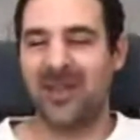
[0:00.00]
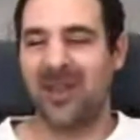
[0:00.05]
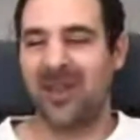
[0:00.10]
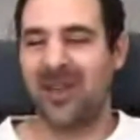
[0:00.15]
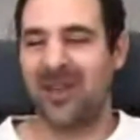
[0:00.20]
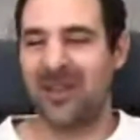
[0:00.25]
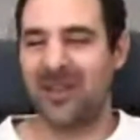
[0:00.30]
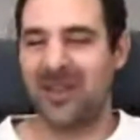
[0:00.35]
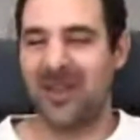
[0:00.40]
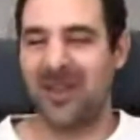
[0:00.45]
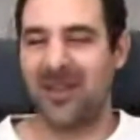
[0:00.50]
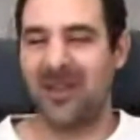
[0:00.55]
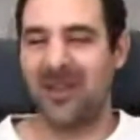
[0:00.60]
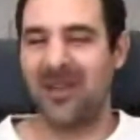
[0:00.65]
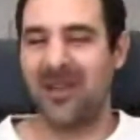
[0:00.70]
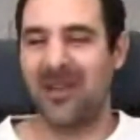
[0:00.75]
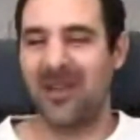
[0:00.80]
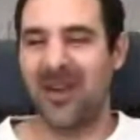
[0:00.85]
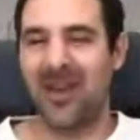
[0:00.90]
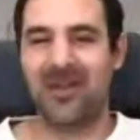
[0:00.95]

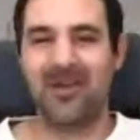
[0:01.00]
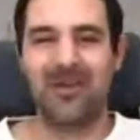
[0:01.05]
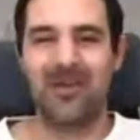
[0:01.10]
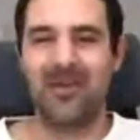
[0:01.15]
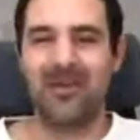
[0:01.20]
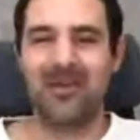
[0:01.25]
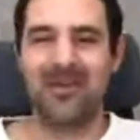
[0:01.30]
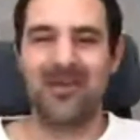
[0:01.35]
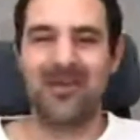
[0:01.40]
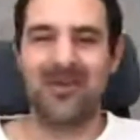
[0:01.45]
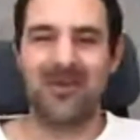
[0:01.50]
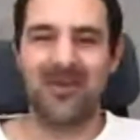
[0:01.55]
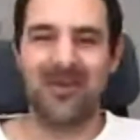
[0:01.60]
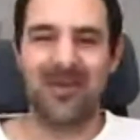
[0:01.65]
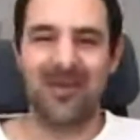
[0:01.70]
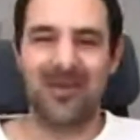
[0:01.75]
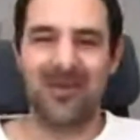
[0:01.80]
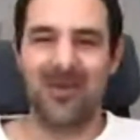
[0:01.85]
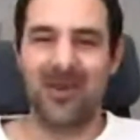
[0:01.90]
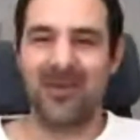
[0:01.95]
sending letters
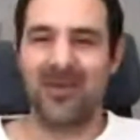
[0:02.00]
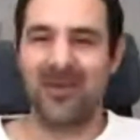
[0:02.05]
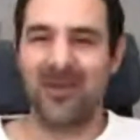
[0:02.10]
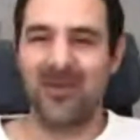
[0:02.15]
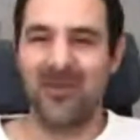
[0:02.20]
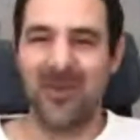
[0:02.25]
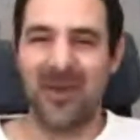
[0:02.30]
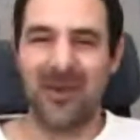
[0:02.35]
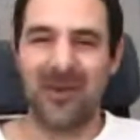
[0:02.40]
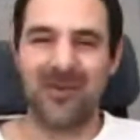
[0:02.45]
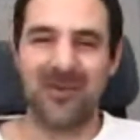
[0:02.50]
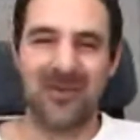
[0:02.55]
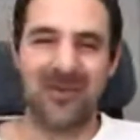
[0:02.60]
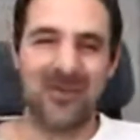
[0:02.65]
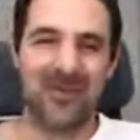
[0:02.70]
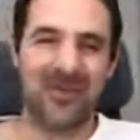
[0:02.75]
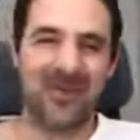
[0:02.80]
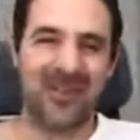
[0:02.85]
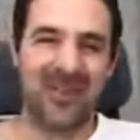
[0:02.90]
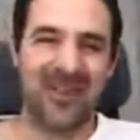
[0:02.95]
to other
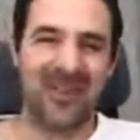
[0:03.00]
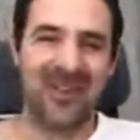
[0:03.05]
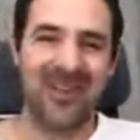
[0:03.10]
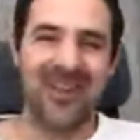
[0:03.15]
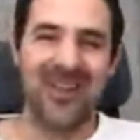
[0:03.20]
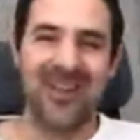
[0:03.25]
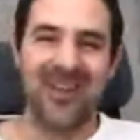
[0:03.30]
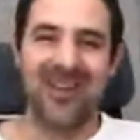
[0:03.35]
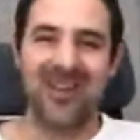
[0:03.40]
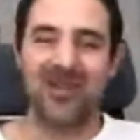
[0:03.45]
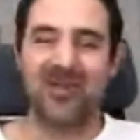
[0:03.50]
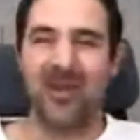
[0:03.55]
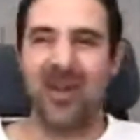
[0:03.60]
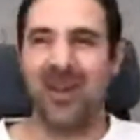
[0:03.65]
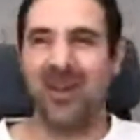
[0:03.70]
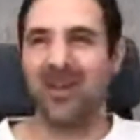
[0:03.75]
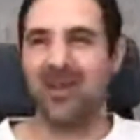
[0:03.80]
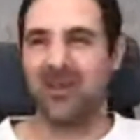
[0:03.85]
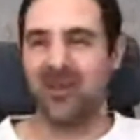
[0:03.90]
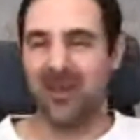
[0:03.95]
competitors and
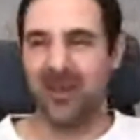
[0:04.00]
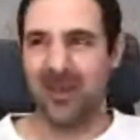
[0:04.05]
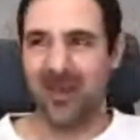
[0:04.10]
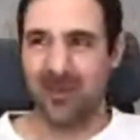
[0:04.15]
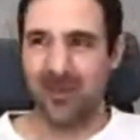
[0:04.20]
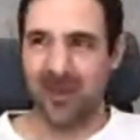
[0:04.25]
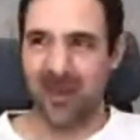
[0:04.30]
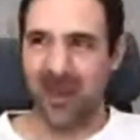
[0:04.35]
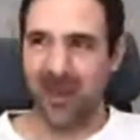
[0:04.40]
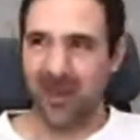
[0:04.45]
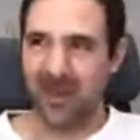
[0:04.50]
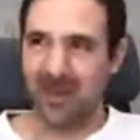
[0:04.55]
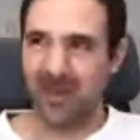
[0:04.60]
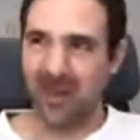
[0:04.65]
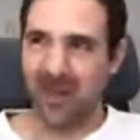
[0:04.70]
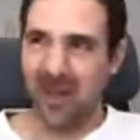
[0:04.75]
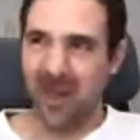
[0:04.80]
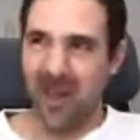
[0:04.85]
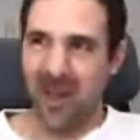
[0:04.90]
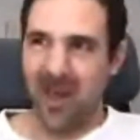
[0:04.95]
trying to
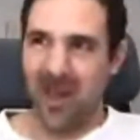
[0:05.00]
intimidate.